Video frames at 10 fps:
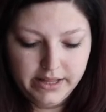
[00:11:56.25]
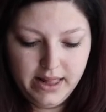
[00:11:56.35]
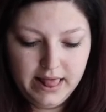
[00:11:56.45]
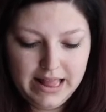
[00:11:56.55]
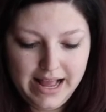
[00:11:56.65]
The
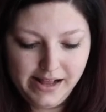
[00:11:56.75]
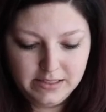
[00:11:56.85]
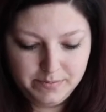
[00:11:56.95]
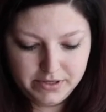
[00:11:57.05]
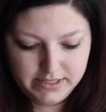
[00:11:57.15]

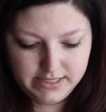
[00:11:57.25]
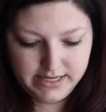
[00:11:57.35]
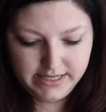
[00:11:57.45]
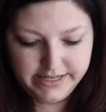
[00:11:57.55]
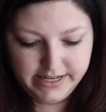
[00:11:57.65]
last person
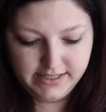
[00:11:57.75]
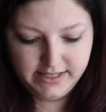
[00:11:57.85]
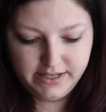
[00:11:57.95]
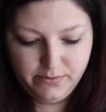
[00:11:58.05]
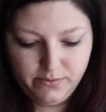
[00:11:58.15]
I
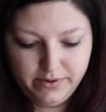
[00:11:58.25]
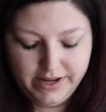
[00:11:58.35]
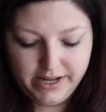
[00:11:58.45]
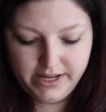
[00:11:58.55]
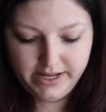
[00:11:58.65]
texted
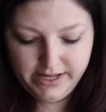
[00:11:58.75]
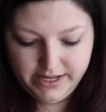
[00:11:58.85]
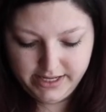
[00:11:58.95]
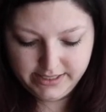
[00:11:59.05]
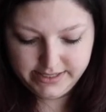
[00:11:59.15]

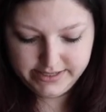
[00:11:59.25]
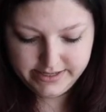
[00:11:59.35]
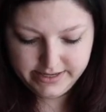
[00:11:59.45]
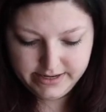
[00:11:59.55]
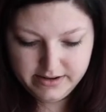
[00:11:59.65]
was
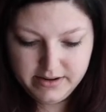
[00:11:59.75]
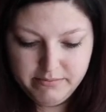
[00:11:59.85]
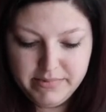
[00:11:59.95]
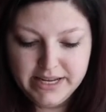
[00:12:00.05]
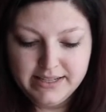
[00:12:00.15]

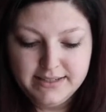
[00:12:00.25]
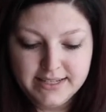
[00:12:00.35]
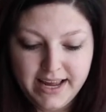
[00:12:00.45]
Miss